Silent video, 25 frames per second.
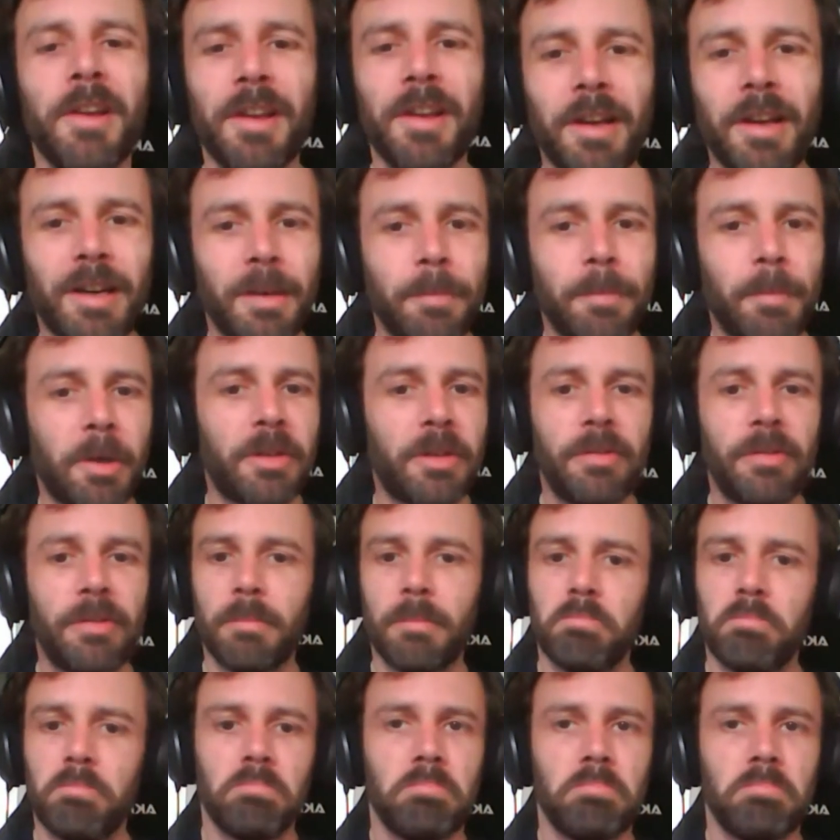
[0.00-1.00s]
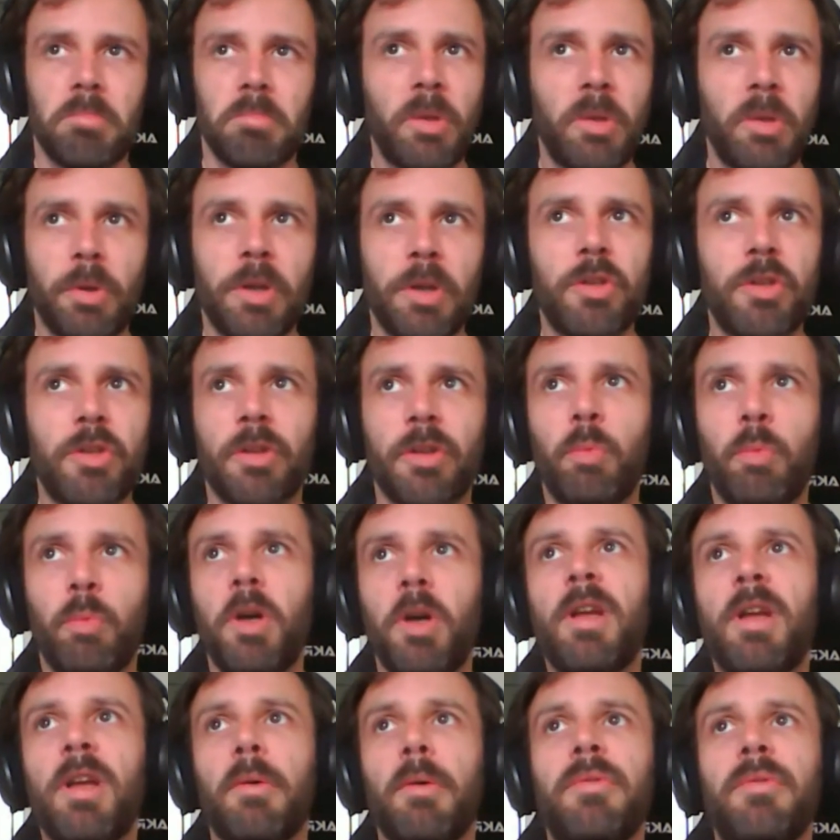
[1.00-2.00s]
But it will just
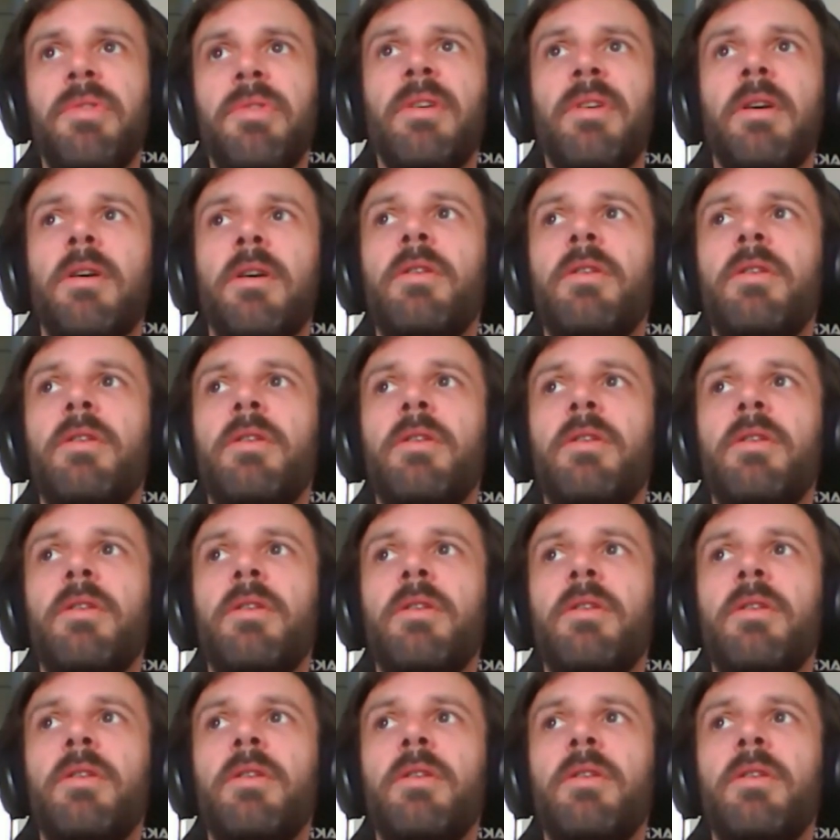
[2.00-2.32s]
work out.